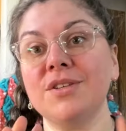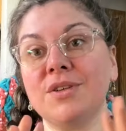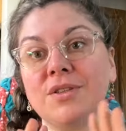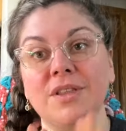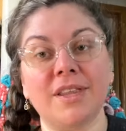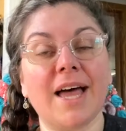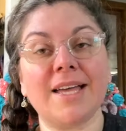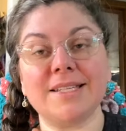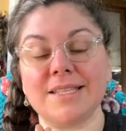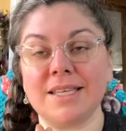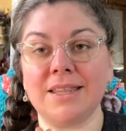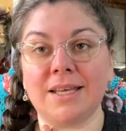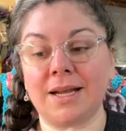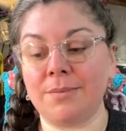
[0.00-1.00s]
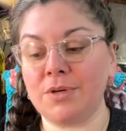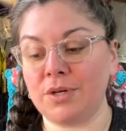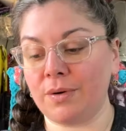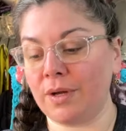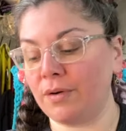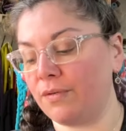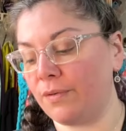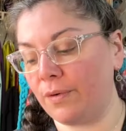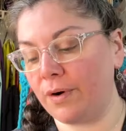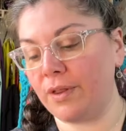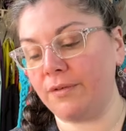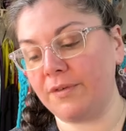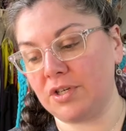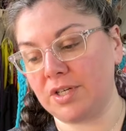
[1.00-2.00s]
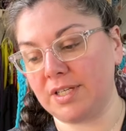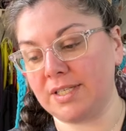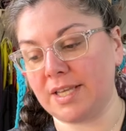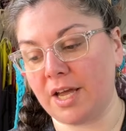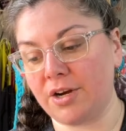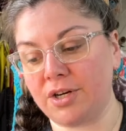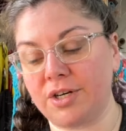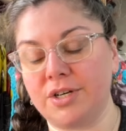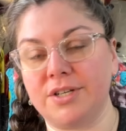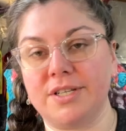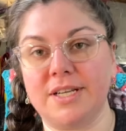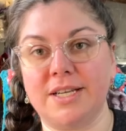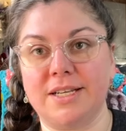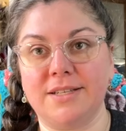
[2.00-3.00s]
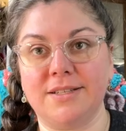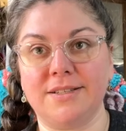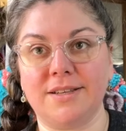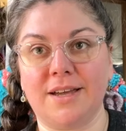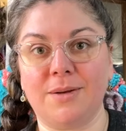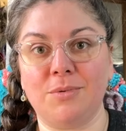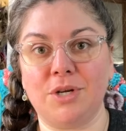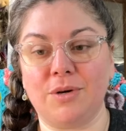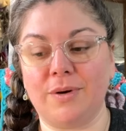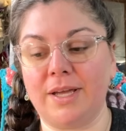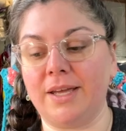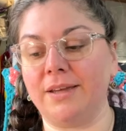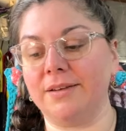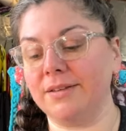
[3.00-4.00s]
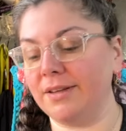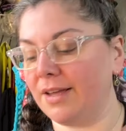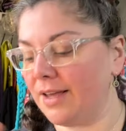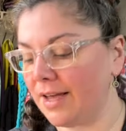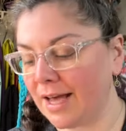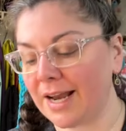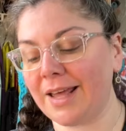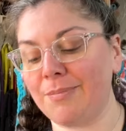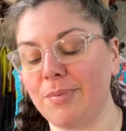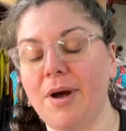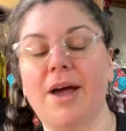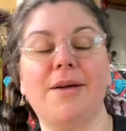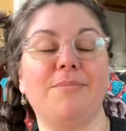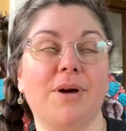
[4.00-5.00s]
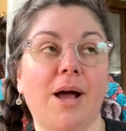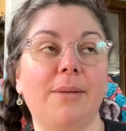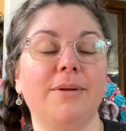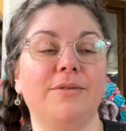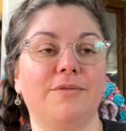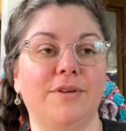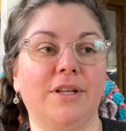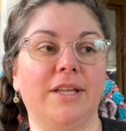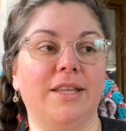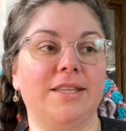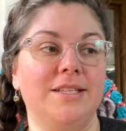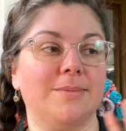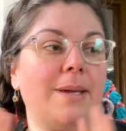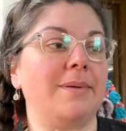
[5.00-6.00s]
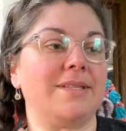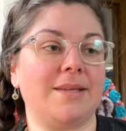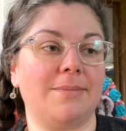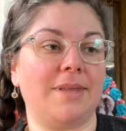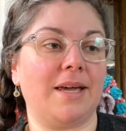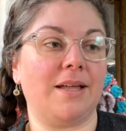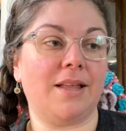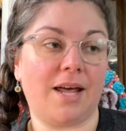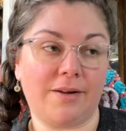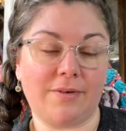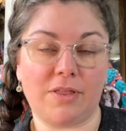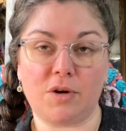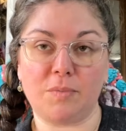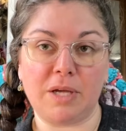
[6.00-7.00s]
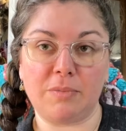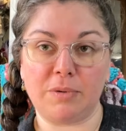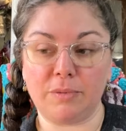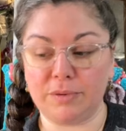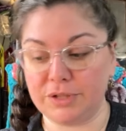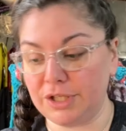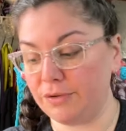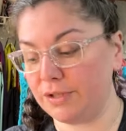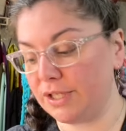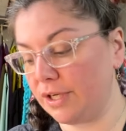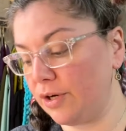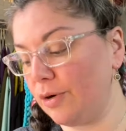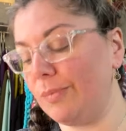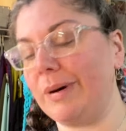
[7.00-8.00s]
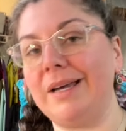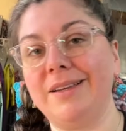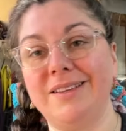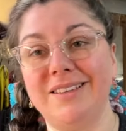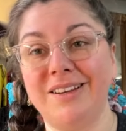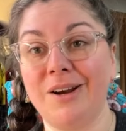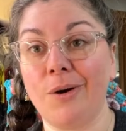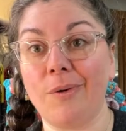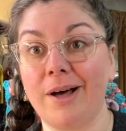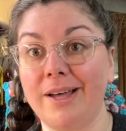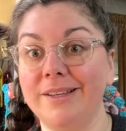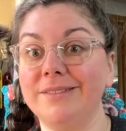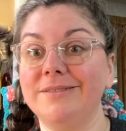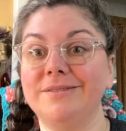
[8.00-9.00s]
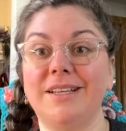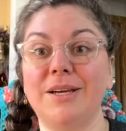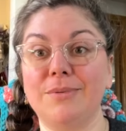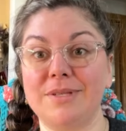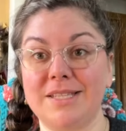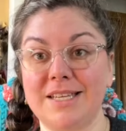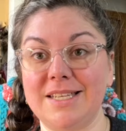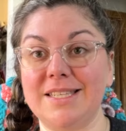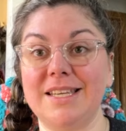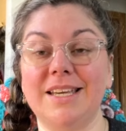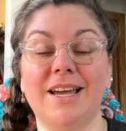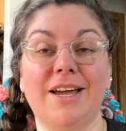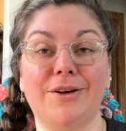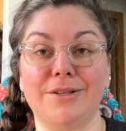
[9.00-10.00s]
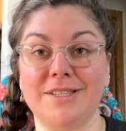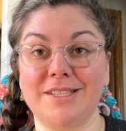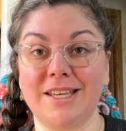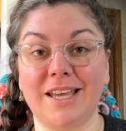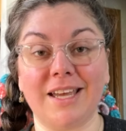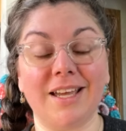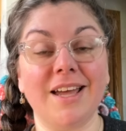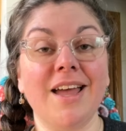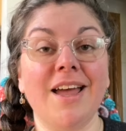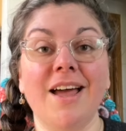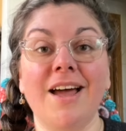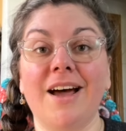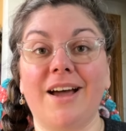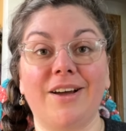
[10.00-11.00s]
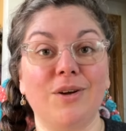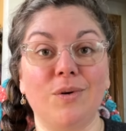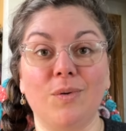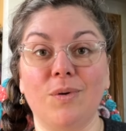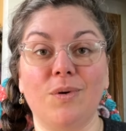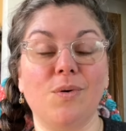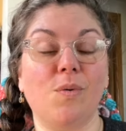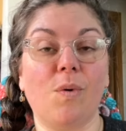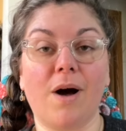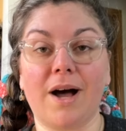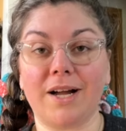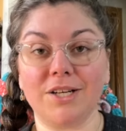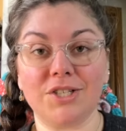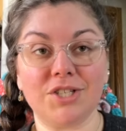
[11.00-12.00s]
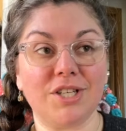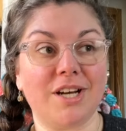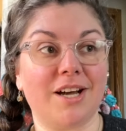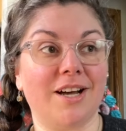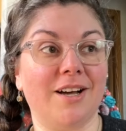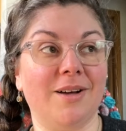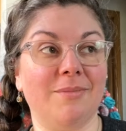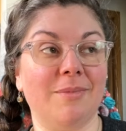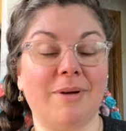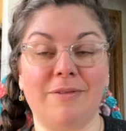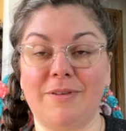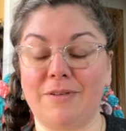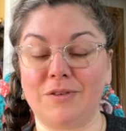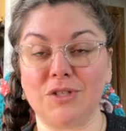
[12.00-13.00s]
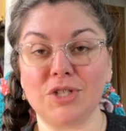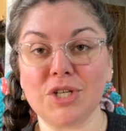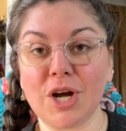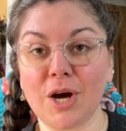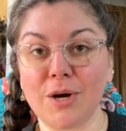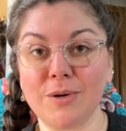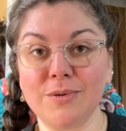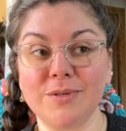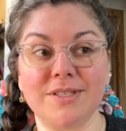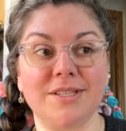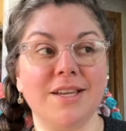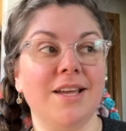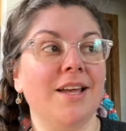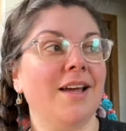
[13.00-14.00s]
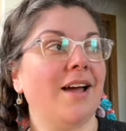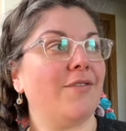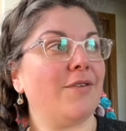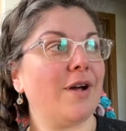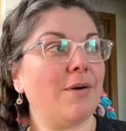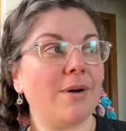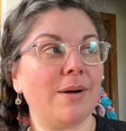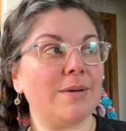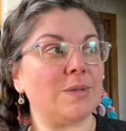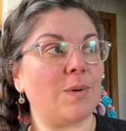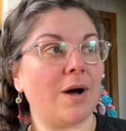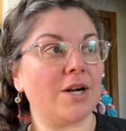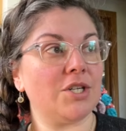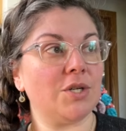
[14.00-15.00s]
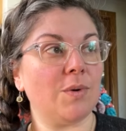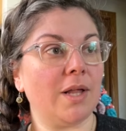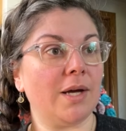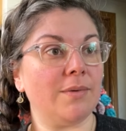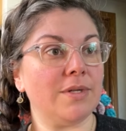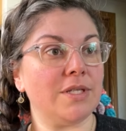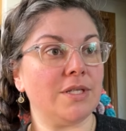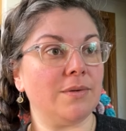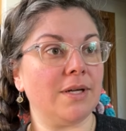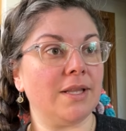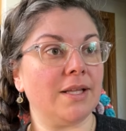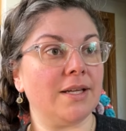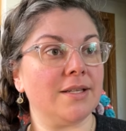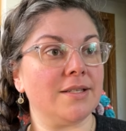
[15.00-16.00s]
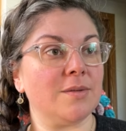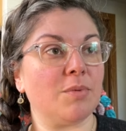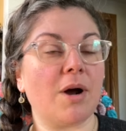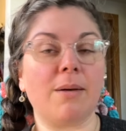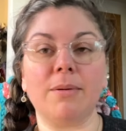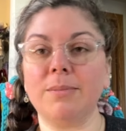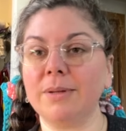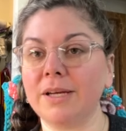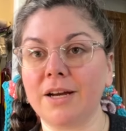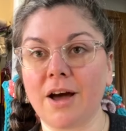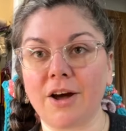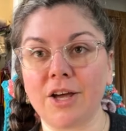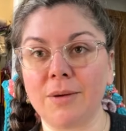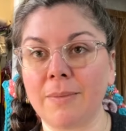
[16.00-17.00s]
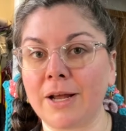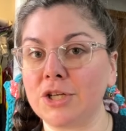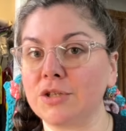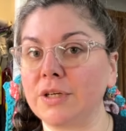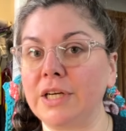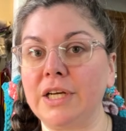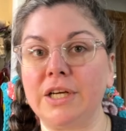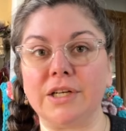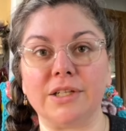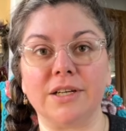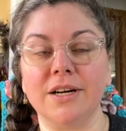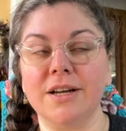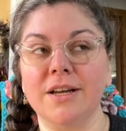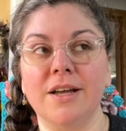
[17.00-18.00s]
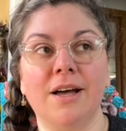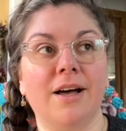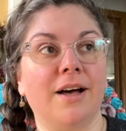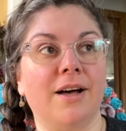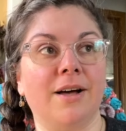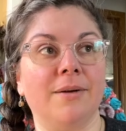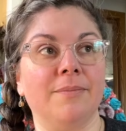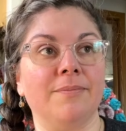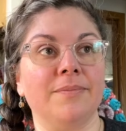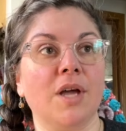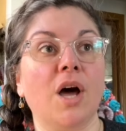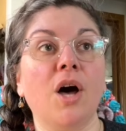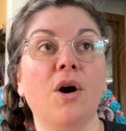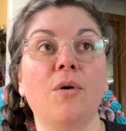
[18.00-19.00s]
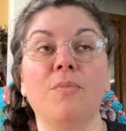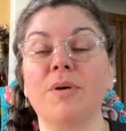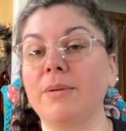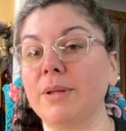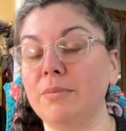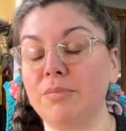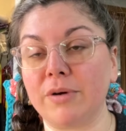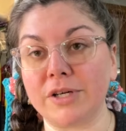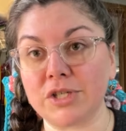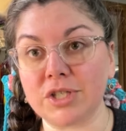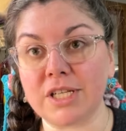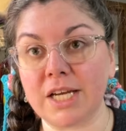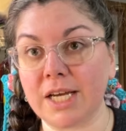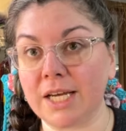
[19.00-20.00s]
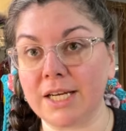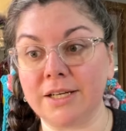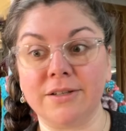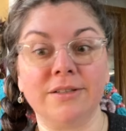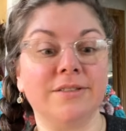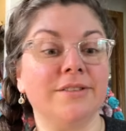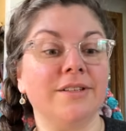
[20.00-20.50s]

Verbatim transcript: So the last thing that I'm doing for the fish extenders is I'm doing, and I, I probably feel like this might be something a lot of other people will do too, but you know what? It was easy. I could sit, I could watch um, my favorite shows. I forget what I was watching while I was doing this. Probably a documentary or, um, oh, probably Bridgerton.